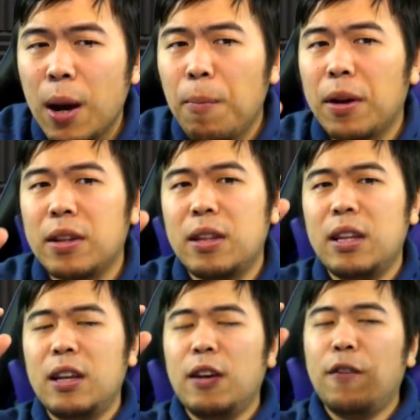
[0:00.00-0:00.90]
but
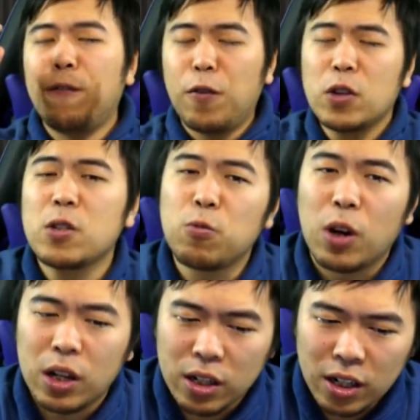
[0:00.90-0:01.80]
the first
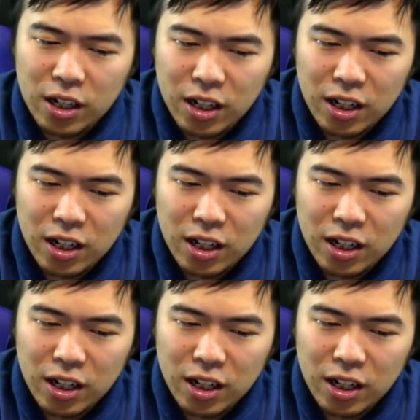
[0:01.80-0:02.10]
one